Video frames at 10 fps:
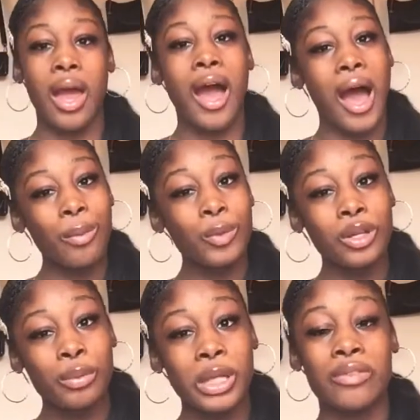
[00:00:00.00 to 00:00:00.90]
I'm going to
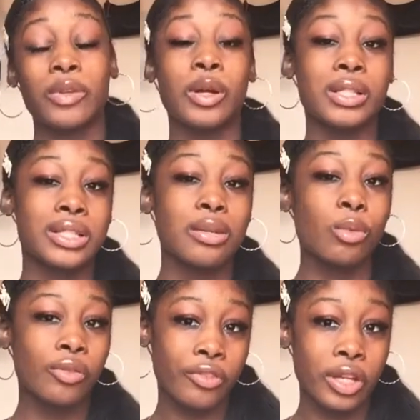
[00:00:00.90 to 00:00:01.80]
be giving y'all 10
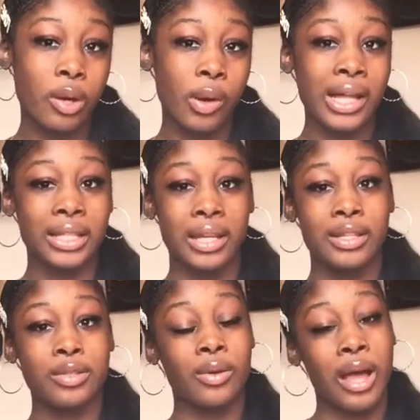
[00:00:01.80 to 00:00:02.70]
more video ideas
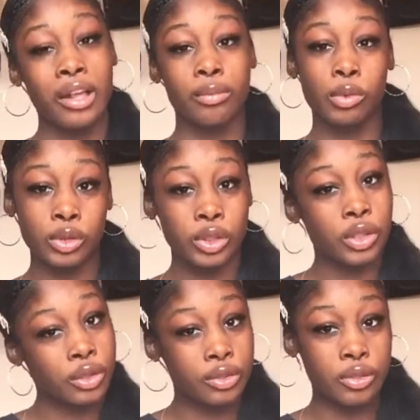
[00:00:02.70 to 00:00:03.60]
on how to boost your
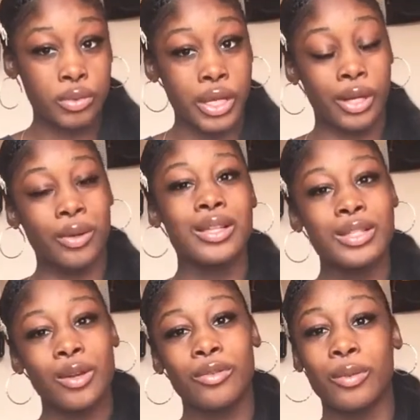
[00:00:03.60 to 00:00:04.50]
YouTube channel.
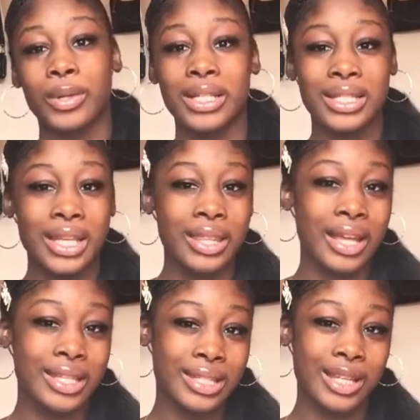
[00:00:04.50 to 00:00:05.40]
So if you want to see that,
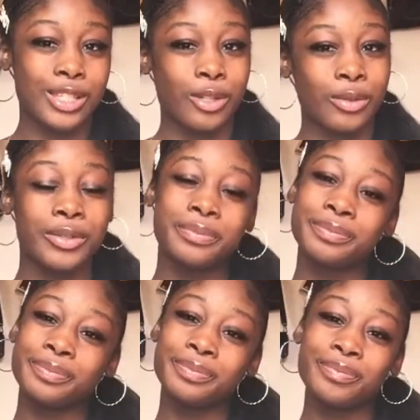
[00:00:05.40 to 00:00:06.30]
stay tuned.
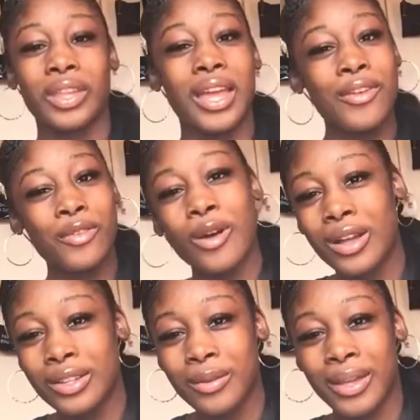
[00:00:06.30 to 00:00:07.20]
If you are
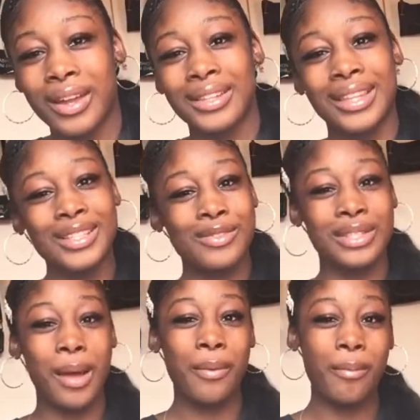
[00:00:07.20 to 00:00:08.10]
new here, thanks for
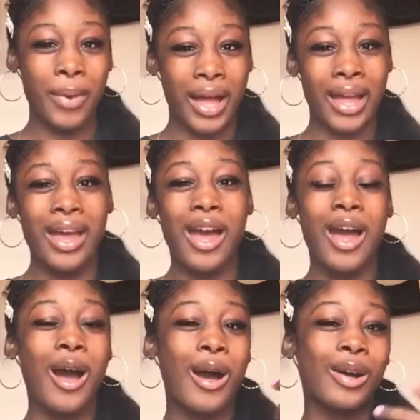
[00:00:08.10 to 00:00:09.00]
stopping by.
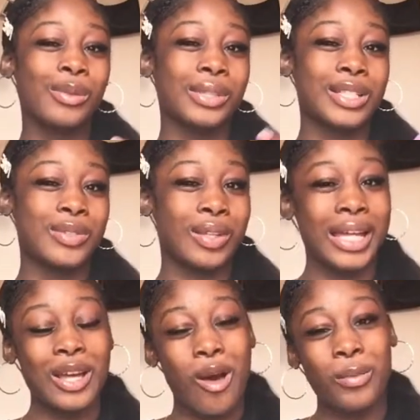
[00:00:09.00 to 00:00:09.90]
I hope that you like,
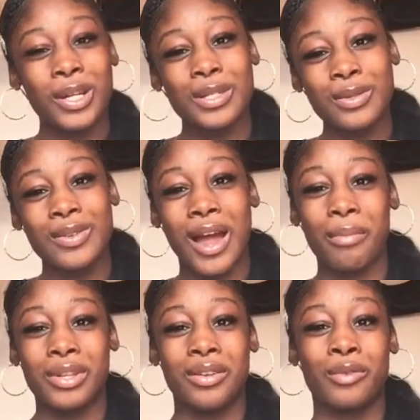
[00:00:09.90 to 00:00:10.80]
comment, and subscribe.
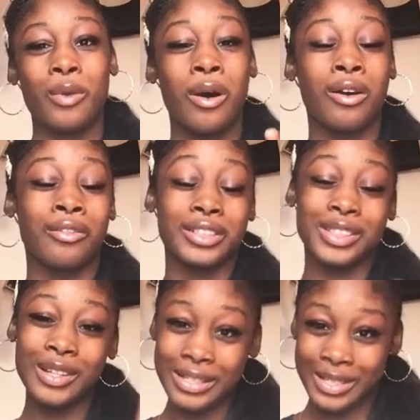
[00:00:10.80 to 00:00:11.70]
And if you are a
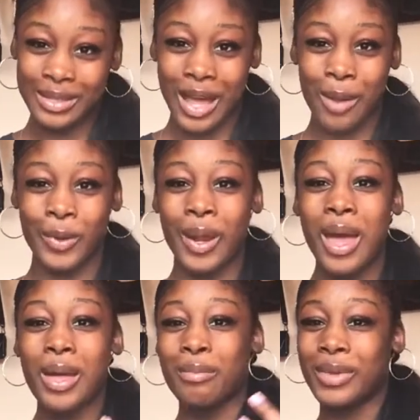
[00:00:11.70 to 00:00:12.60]
returning subscriber,
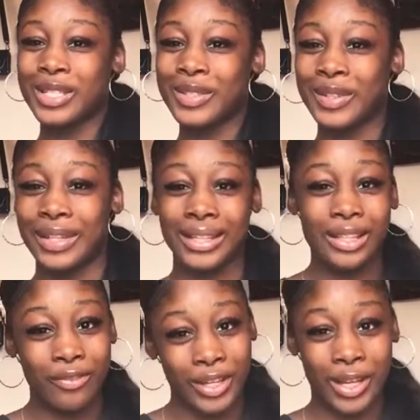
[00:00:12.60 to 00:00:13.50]
make sure you like the
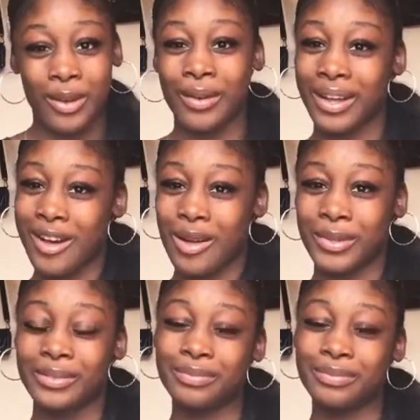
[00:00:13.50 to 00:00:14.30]
video and comment.